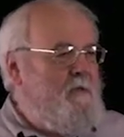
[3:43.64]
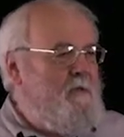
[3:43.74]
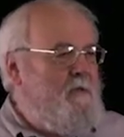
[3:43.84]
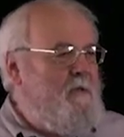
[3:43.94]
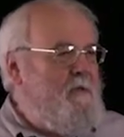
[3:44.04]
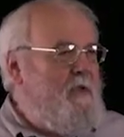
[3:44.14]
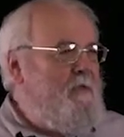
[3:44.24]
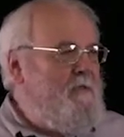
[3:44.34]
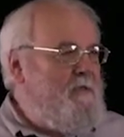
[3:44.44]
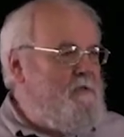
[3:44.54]
Now,
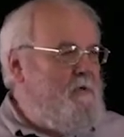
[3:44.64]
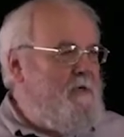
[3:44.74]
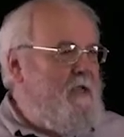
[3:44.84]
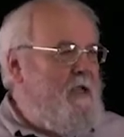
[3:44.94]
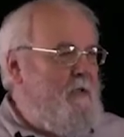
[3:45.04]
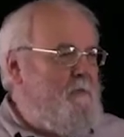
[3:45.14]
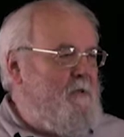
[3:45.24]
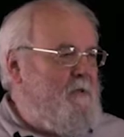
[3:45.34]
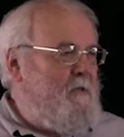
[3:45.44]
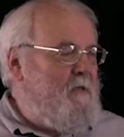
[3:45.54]
can these really
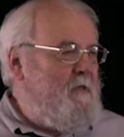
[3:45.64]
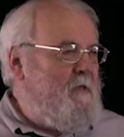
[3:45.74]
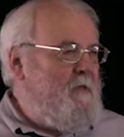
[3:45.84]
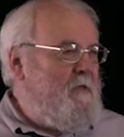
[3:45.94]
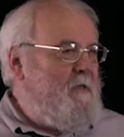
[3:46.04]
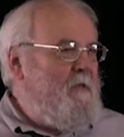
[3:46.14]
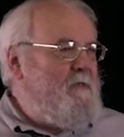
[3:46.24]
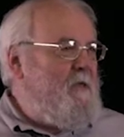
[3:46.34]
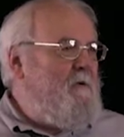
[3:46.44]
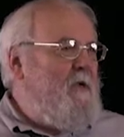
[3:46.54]
happen?
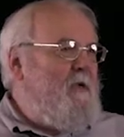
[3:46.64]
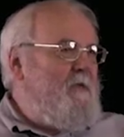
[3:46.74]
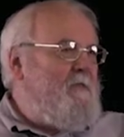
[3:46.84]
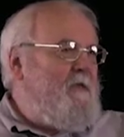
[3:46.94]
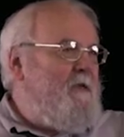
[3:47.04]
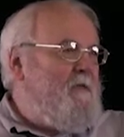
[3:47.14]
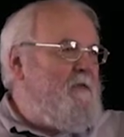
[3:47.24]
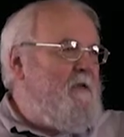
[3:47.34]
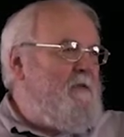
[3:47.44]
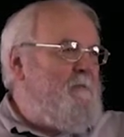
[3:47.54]
So to get
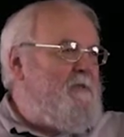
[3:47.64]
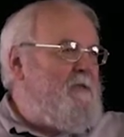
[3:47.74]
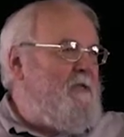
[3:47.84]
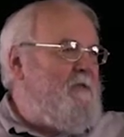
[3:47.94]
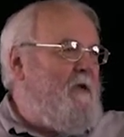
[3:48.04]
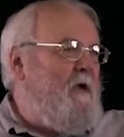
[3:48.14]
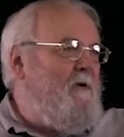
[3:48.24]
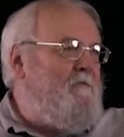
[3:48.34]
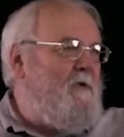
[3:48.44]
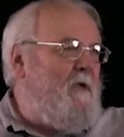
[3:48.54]
30%
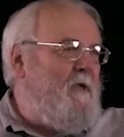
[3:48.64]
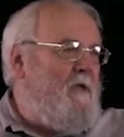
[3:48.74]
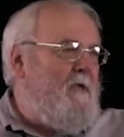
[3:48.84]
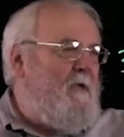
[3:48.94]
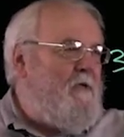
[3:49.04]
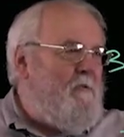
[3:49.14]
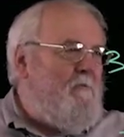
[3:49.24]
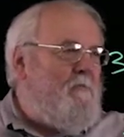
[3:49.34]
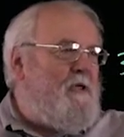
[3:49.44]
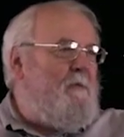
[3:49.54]
after,
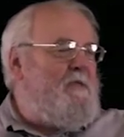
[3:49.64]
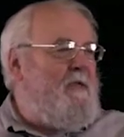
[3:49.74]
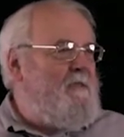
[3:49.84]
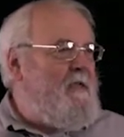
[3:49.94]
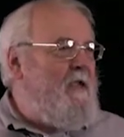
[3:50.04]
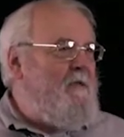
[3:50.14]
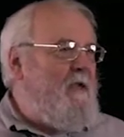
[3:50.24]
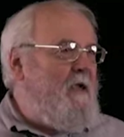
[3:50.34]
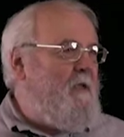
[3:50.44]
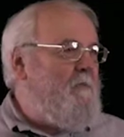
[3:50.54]
shall we say, 10
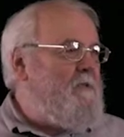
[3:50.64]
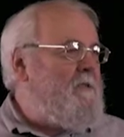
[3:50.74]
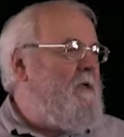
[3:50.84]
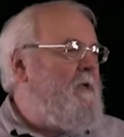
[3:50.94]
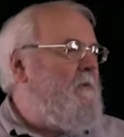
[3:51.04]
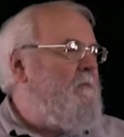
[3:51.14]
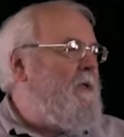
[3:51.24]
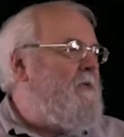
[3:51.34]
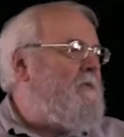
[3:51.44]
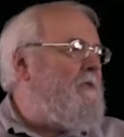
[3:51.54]
games
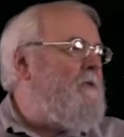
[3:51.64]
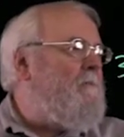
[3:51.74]
means that